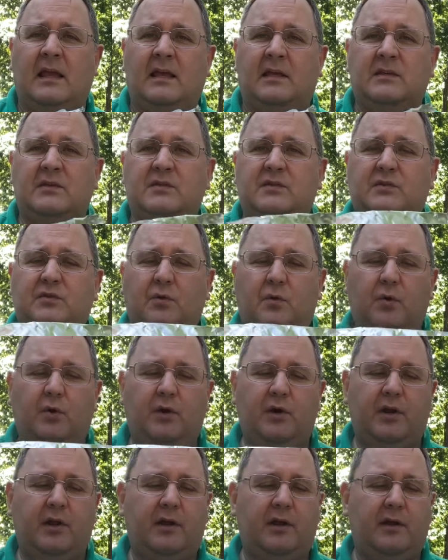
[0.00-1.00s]

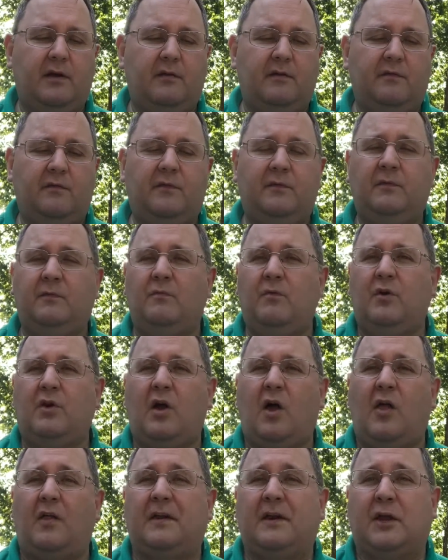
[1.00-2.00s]
sort of, we'll
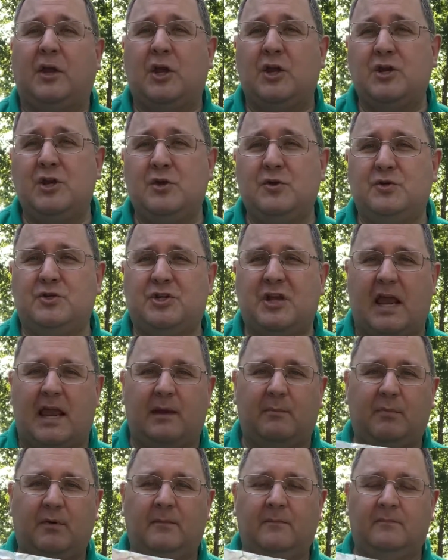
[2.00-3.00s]
call it a canoe
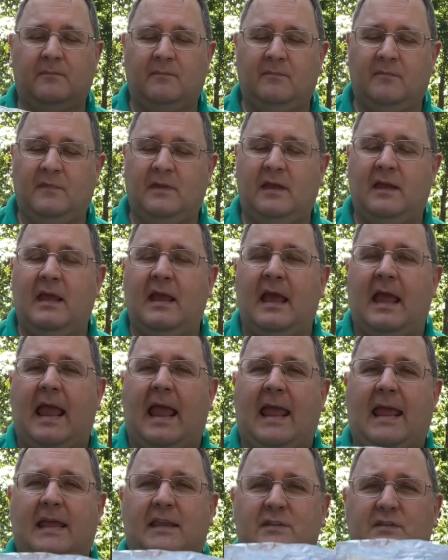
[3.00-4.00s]
shape.
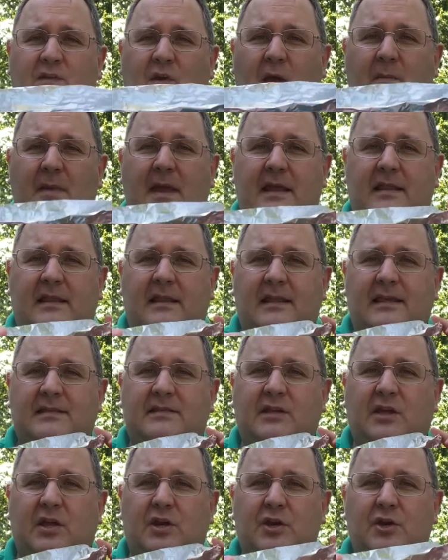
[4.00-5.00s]
And so I made this
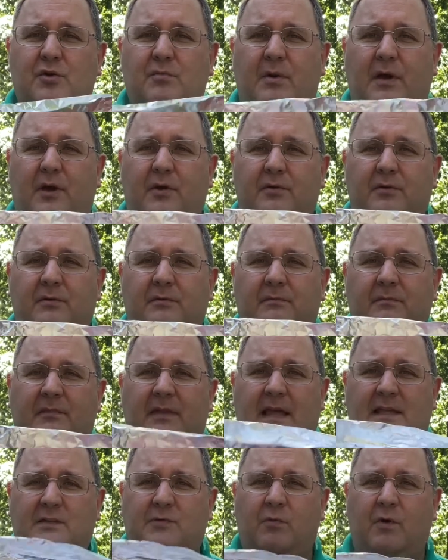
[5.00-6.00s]
canoe boat.
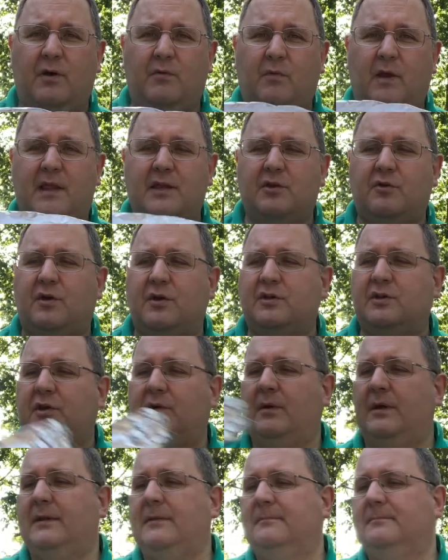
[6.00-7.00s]
That's one way you could
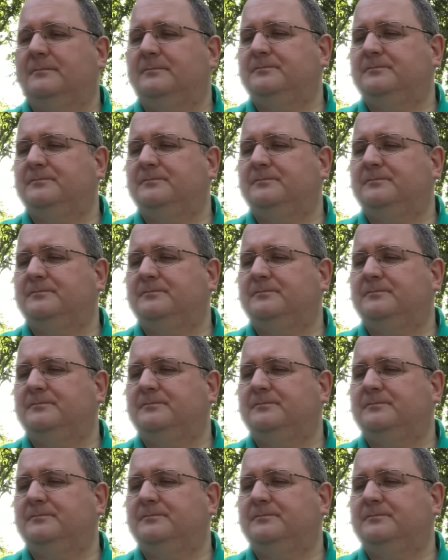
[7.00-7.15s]
do it.